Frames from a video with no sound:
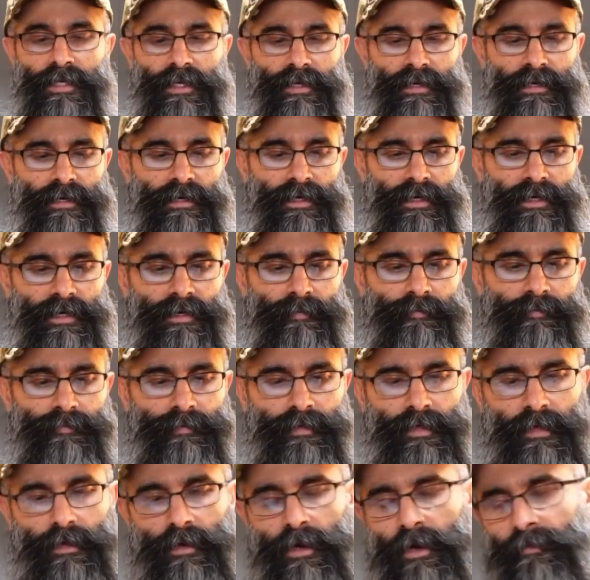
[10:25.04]

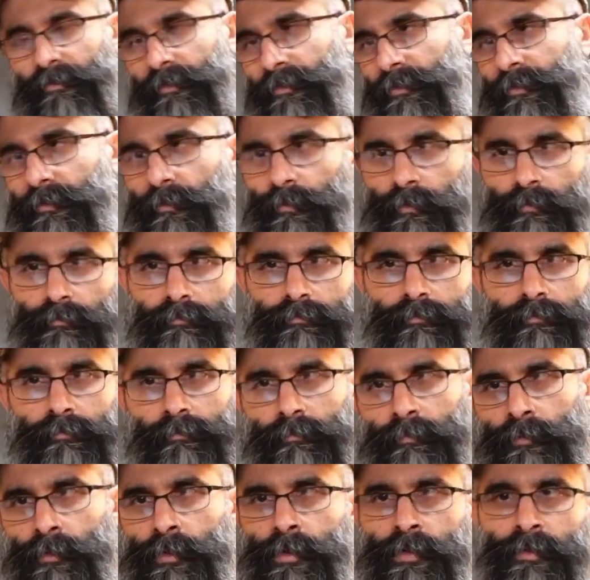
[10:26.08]
off of the
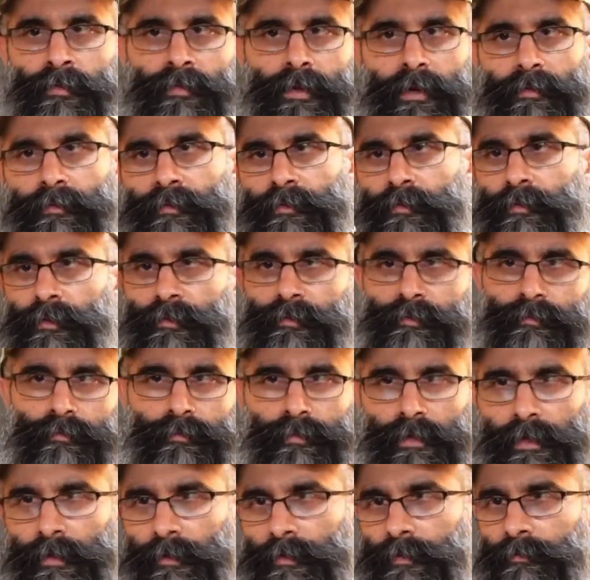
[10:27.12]
roof, off
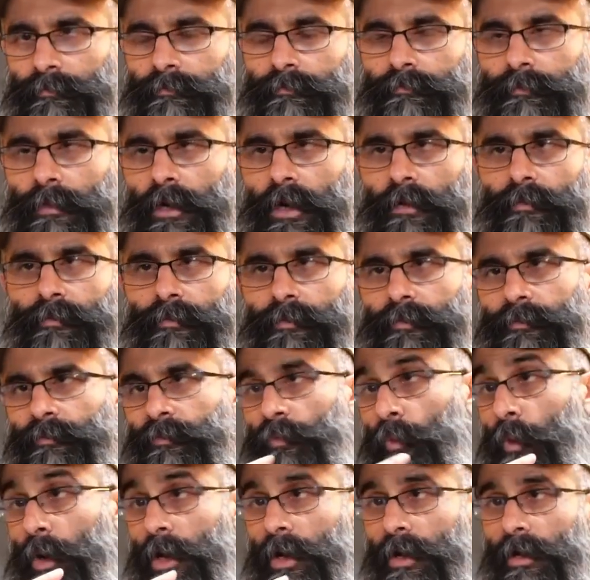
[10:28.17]
of
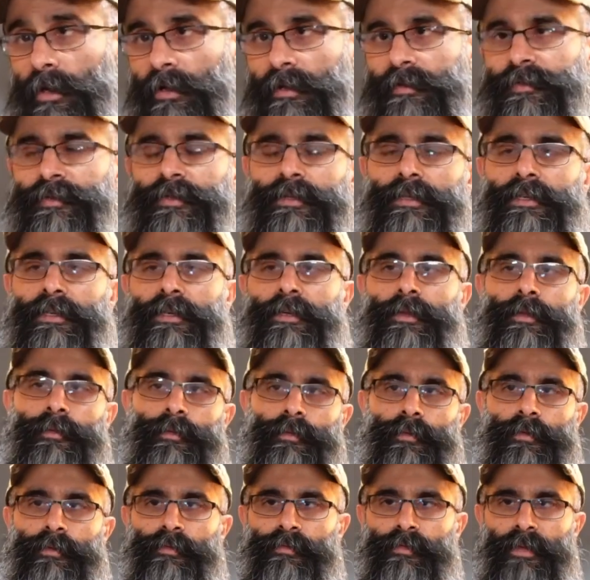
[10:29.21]
walls,
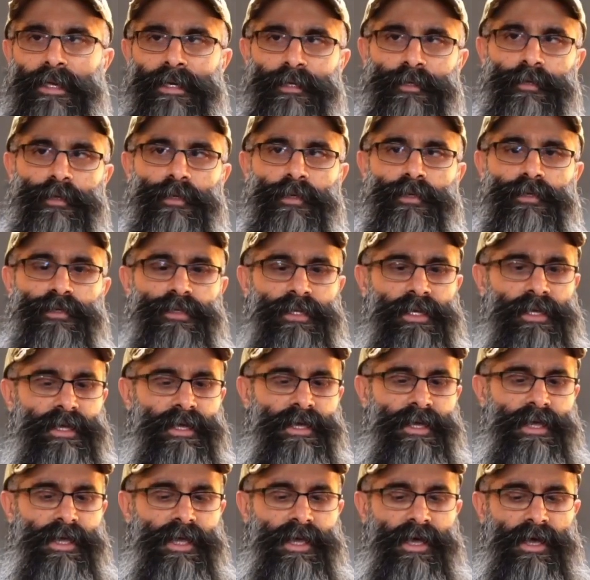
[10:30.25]
through reflectors,
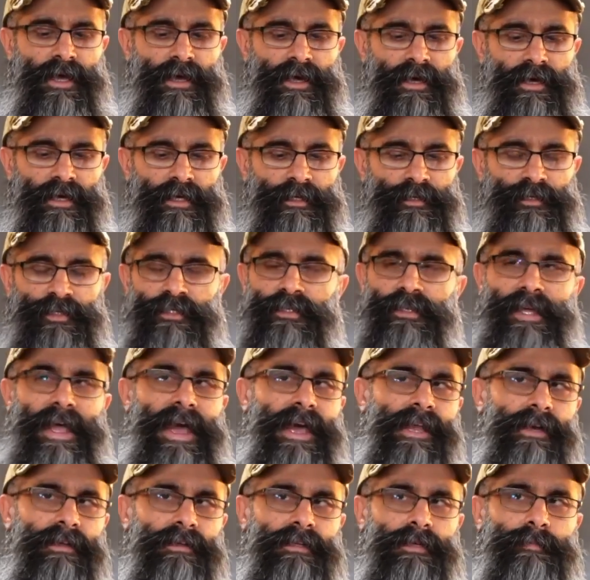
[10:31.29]
just to
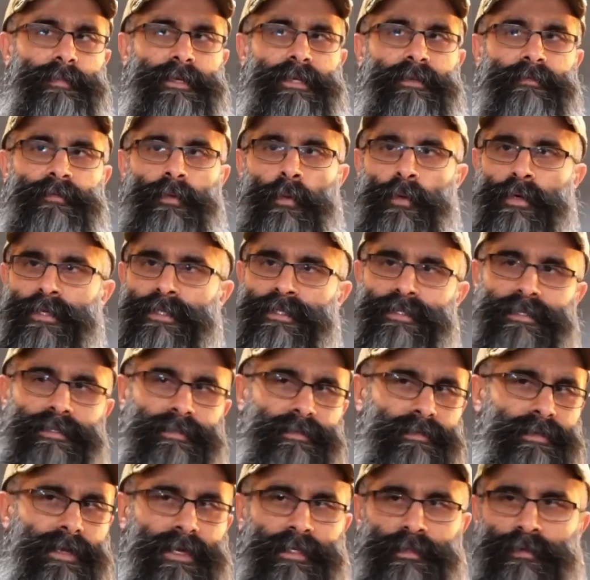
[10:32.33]
add a little bit. Of course,
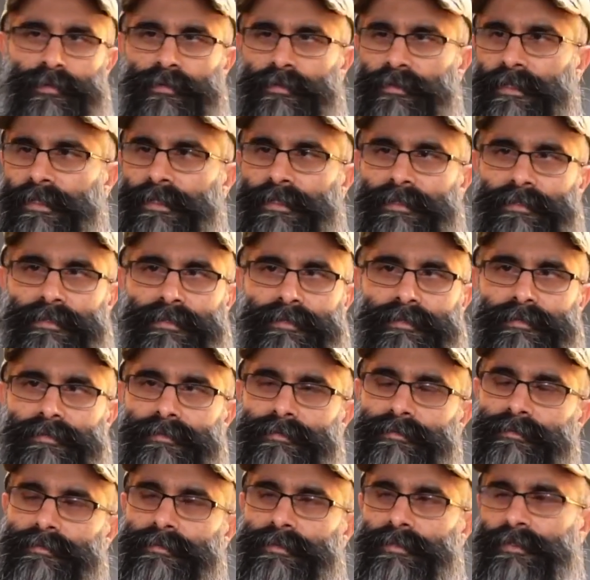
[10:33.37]
natural light
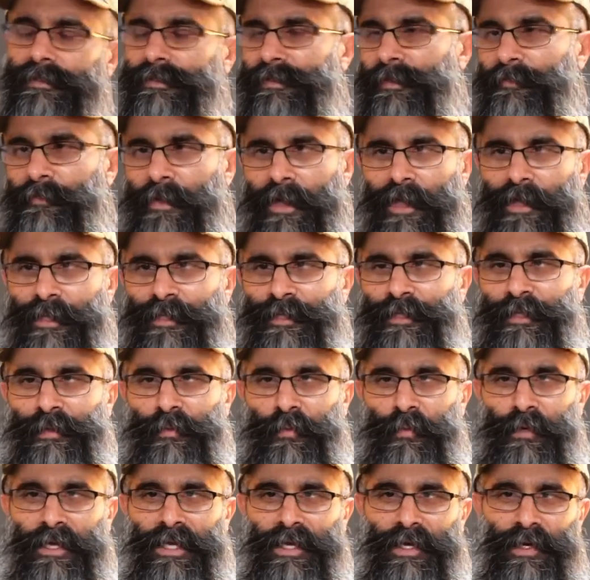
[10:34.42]
is the best,
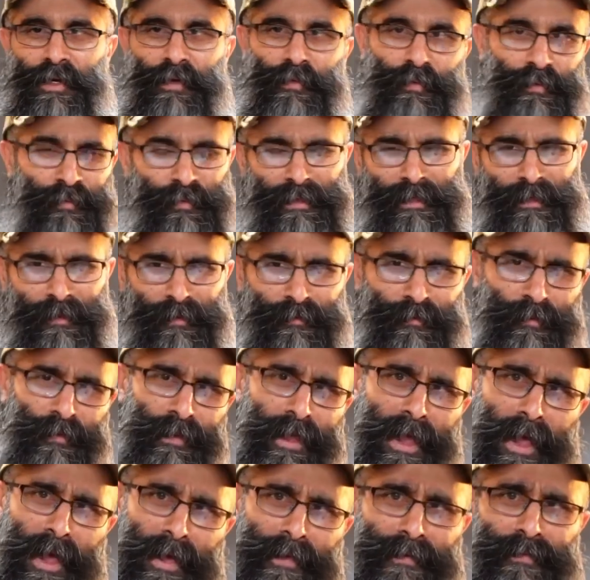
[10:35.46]
and we look for
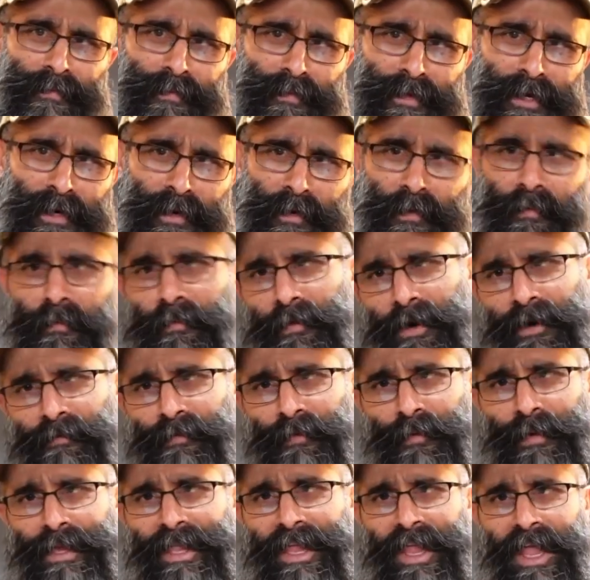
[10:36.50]
that
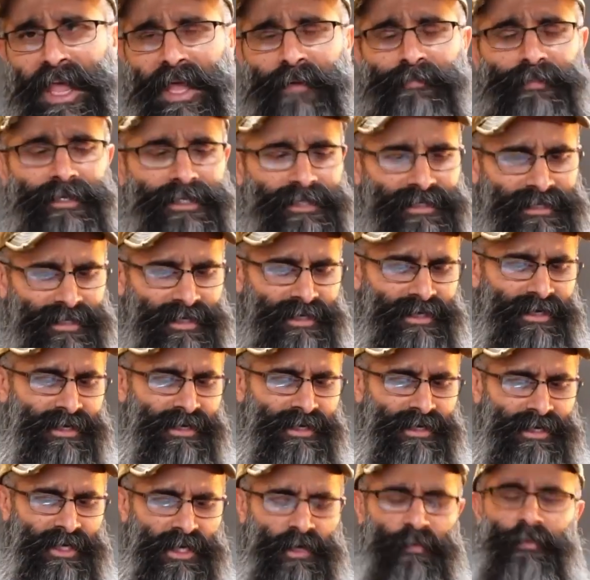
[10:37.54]
wherever we can. But
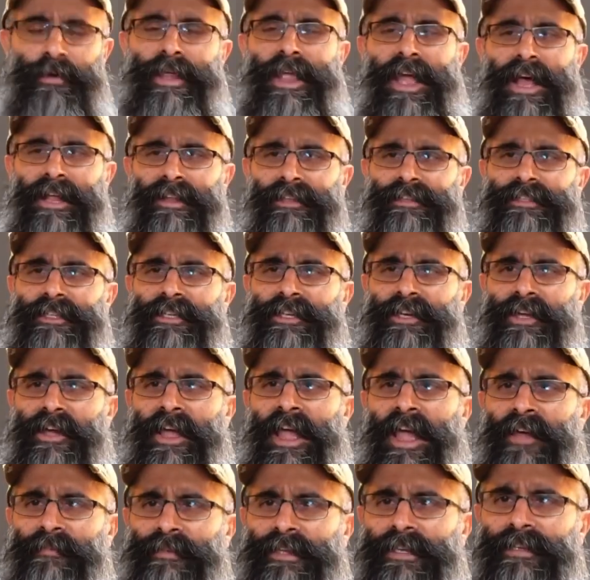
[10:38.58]
in reality,
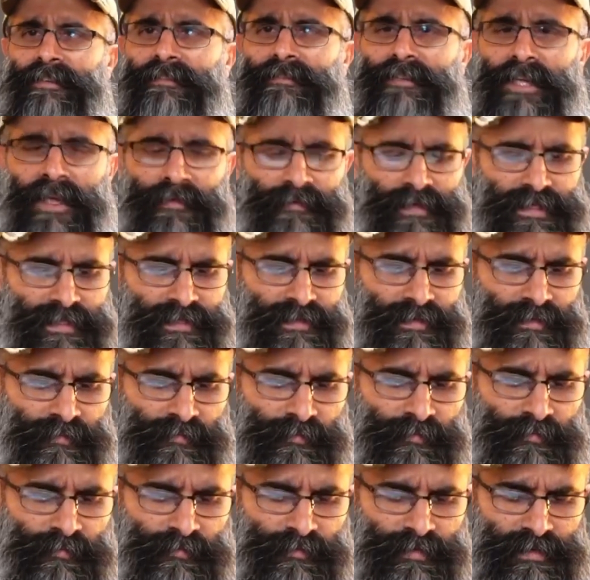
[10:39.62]
having some